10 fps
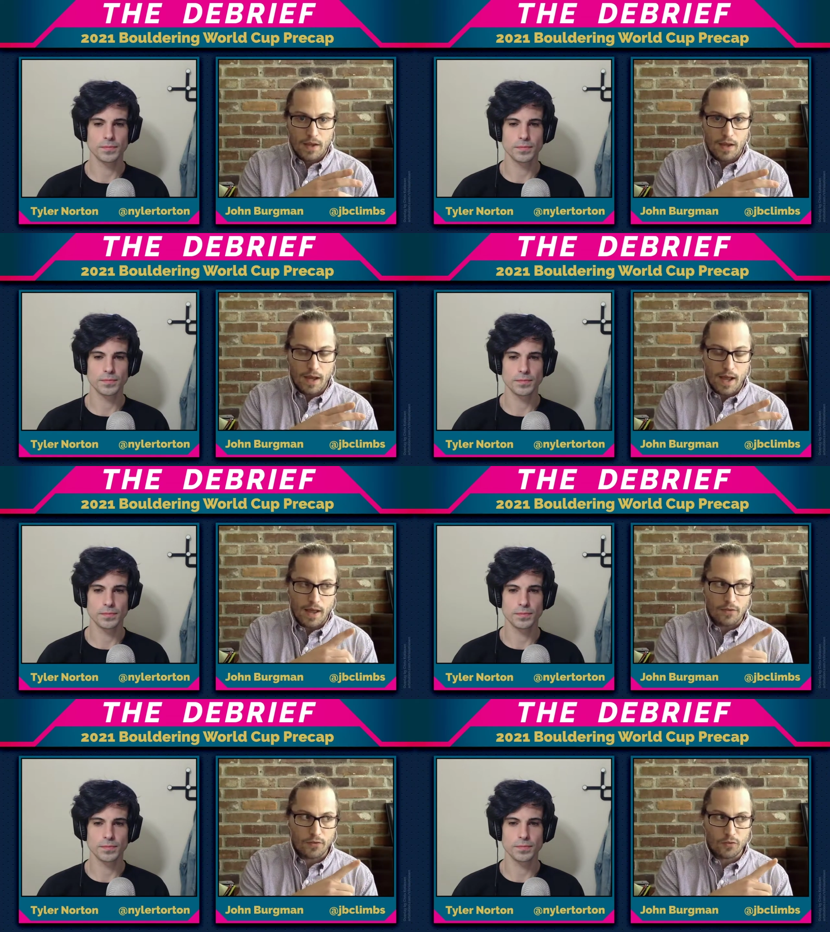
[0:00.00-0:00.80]

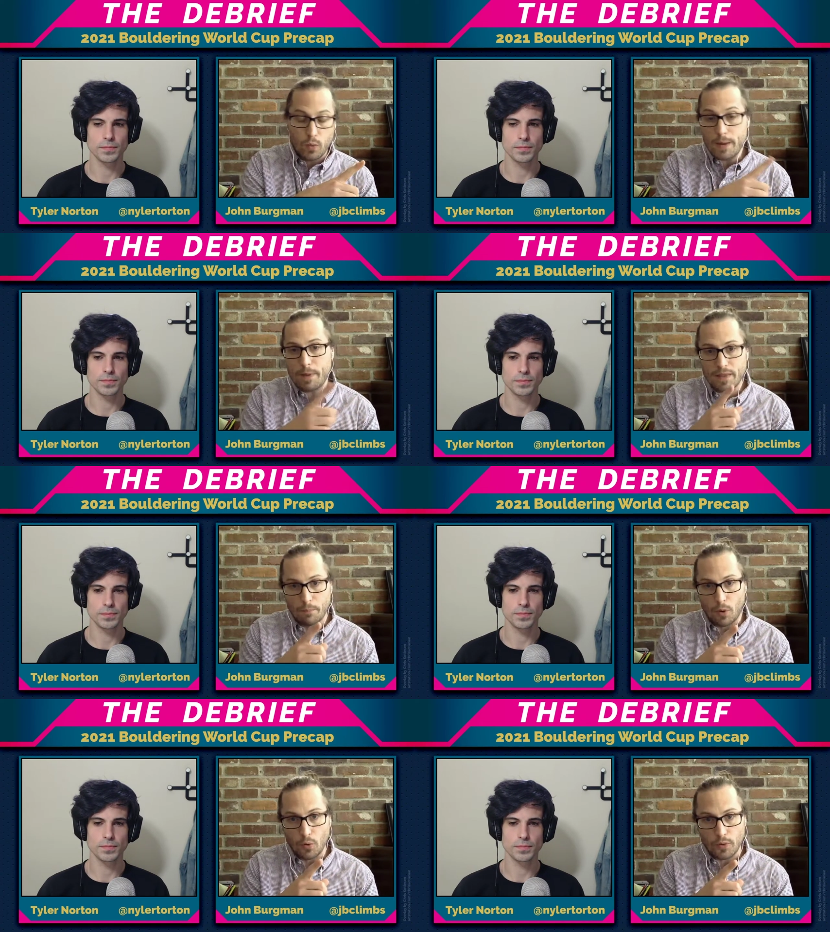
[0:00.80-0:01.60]
Speaker 1: uh, sweeping the
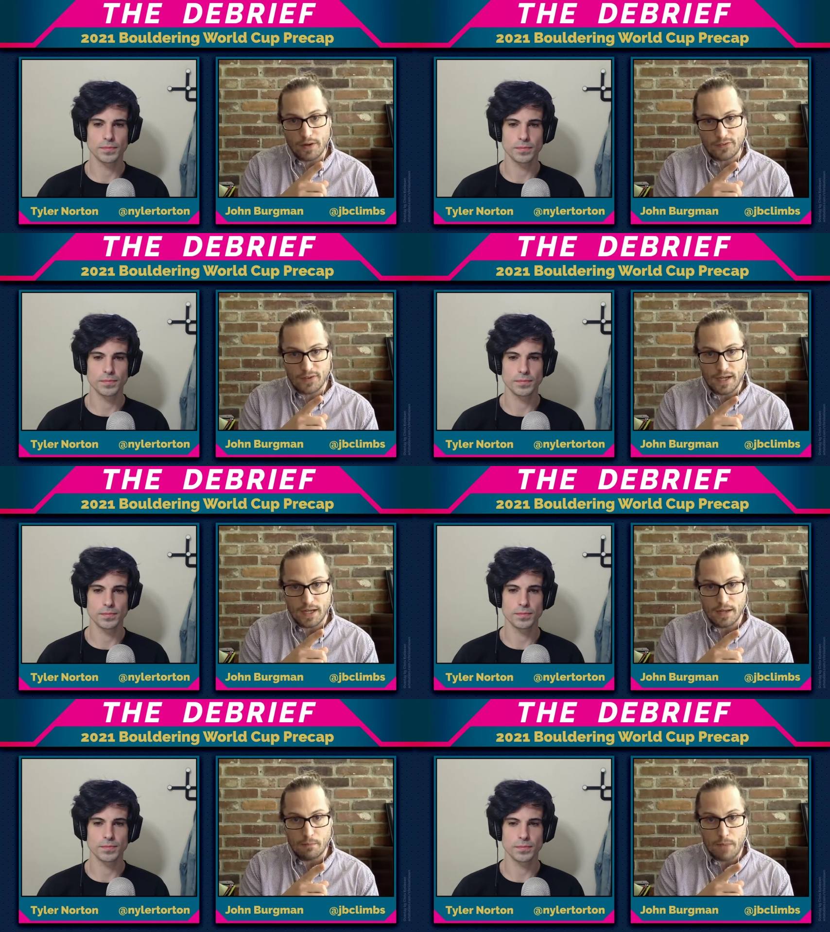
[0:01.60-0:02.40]
bouldering
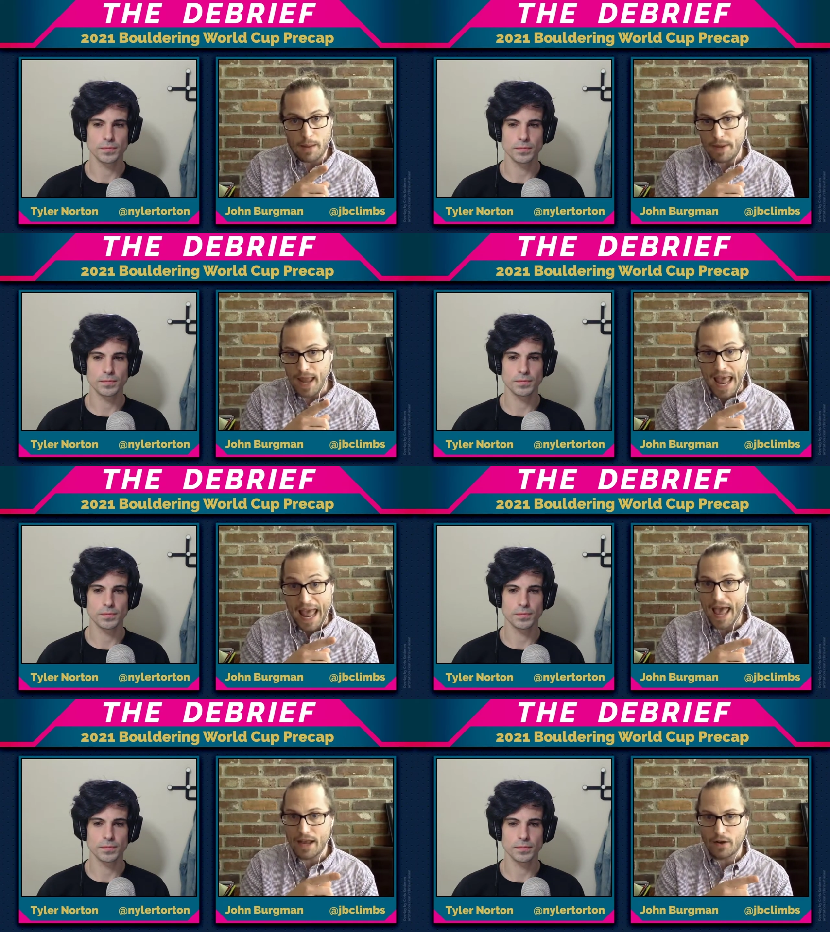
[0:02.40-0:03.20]
scene maybe
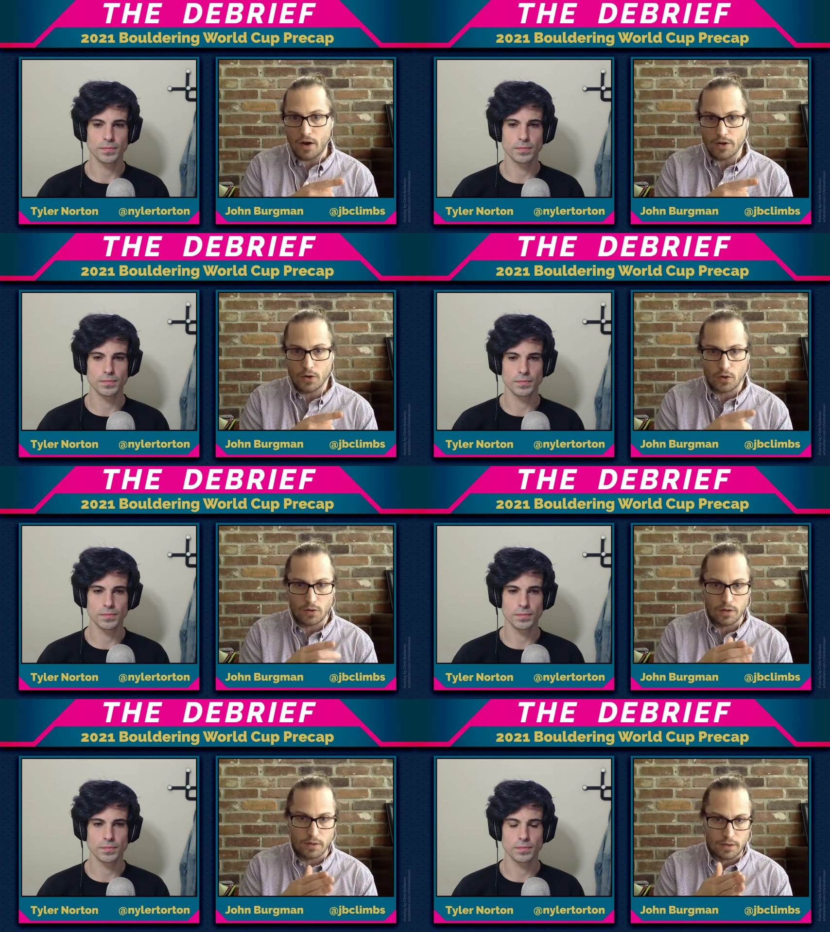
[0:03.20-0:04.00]
had on
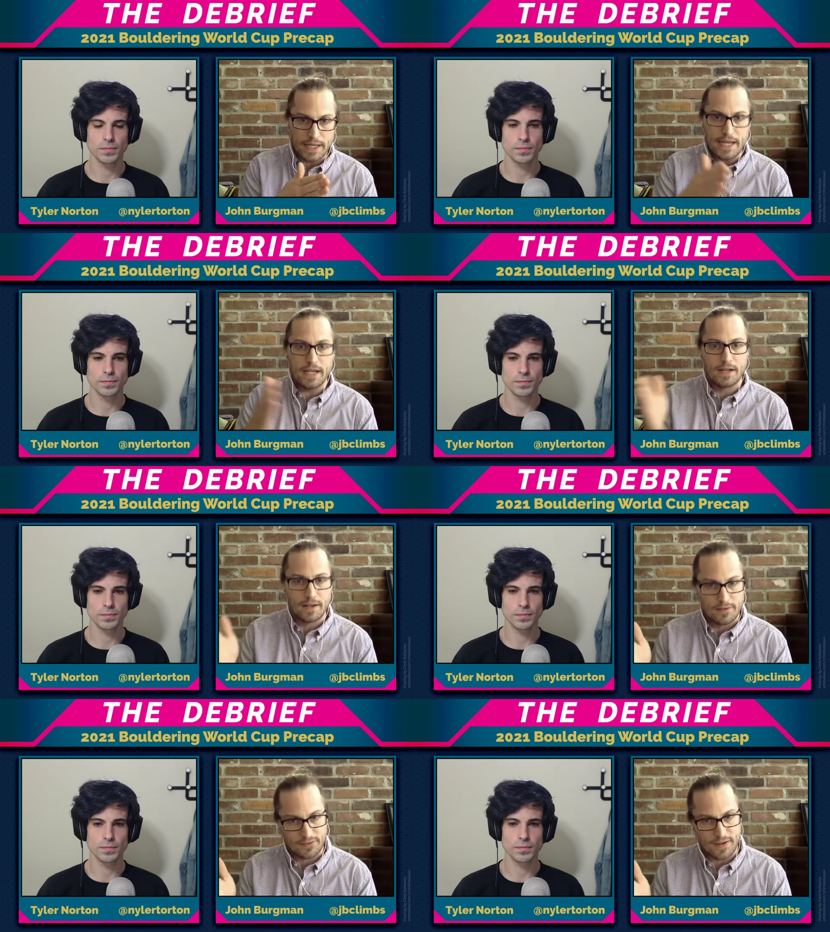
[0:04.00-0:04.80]
her lead
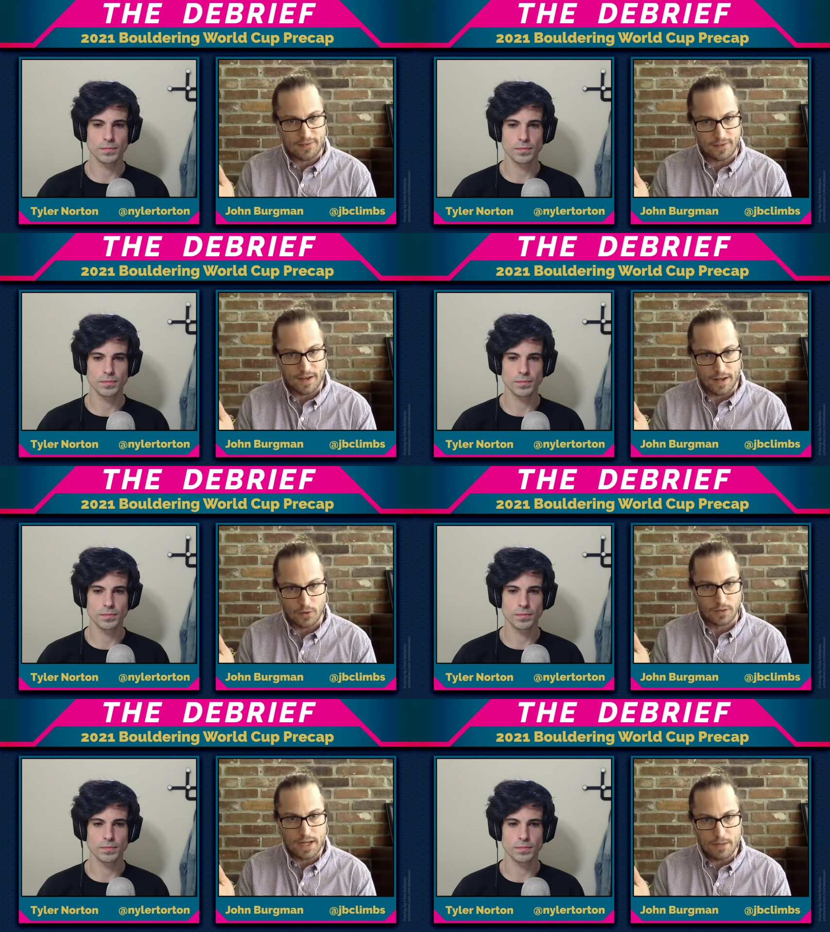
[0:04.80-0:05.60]
season and
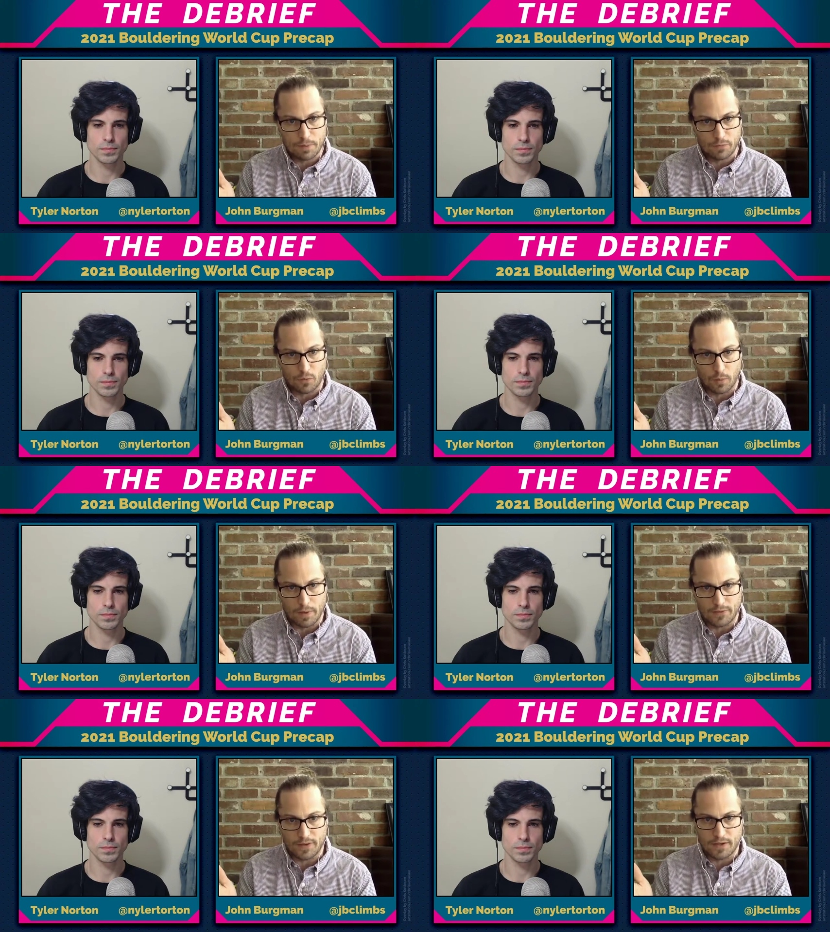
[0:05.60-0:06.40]
her lead
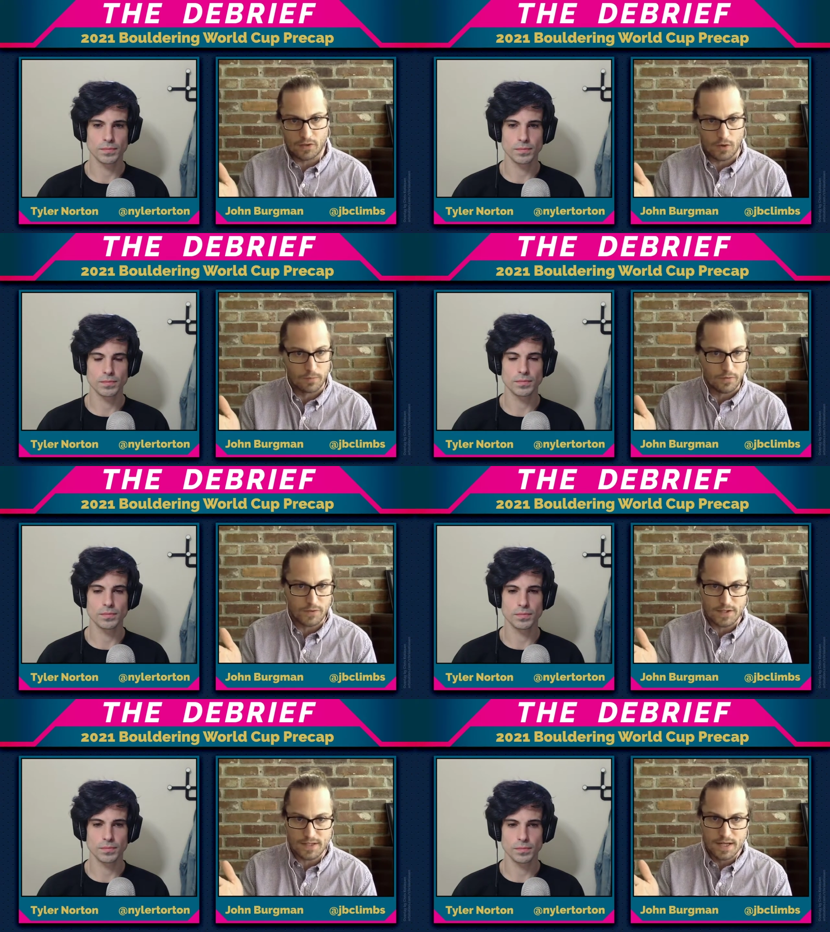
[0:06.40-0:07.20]
performance in terms of
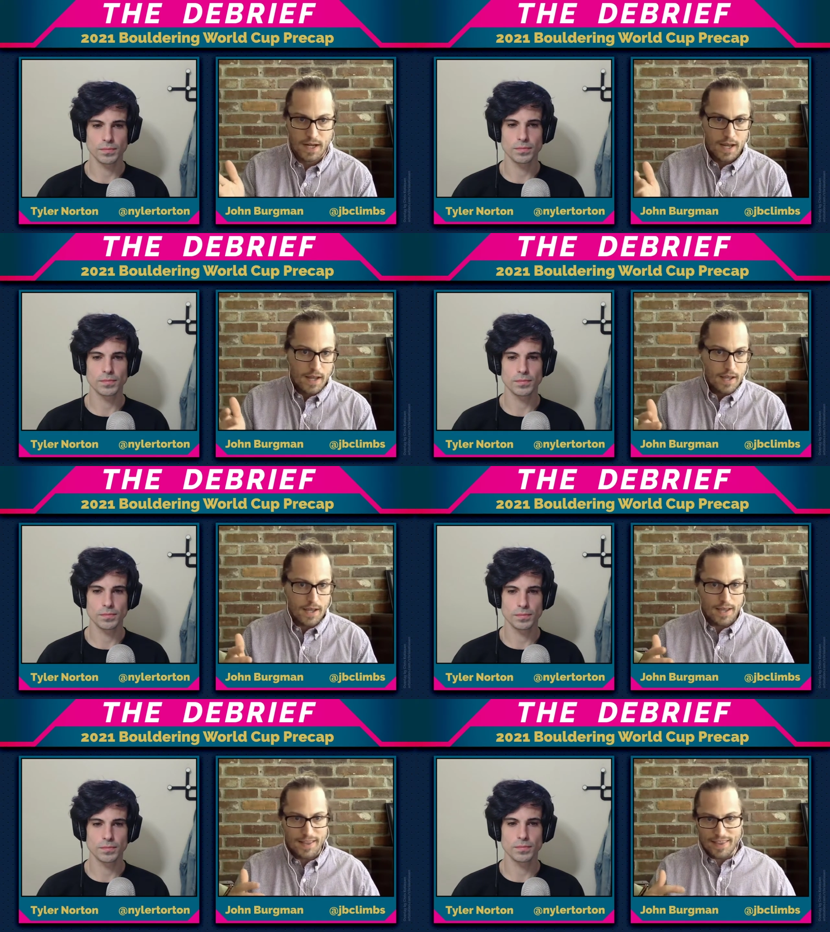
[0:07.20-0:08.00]
just
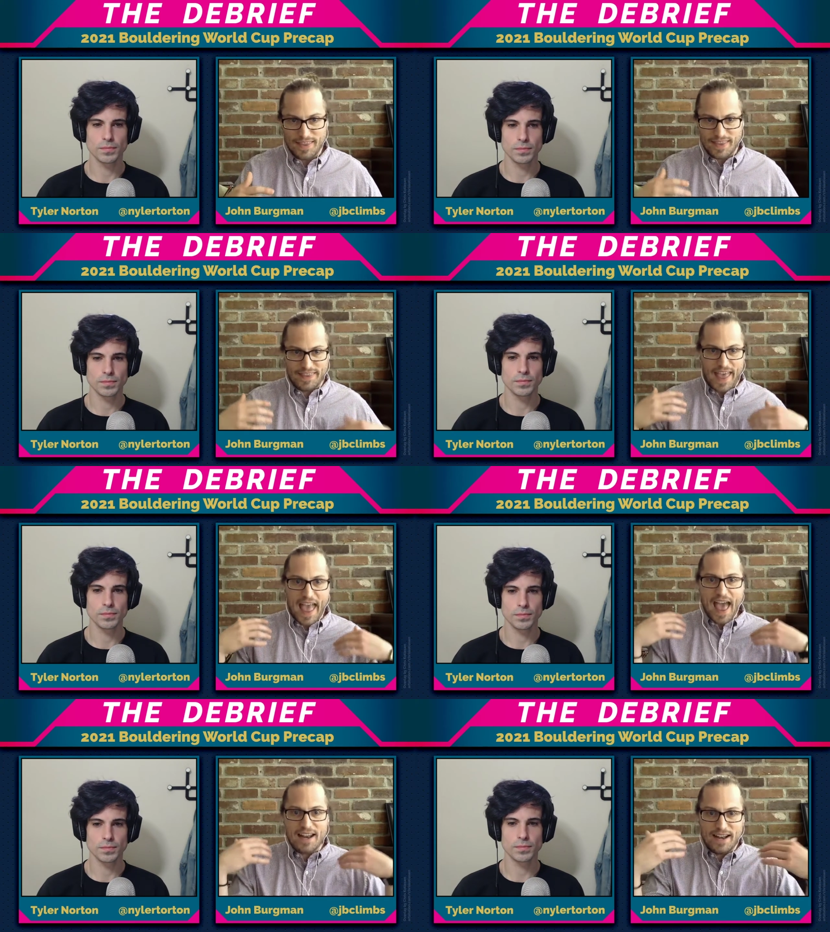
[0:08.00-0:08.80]
uh, uh, the, the added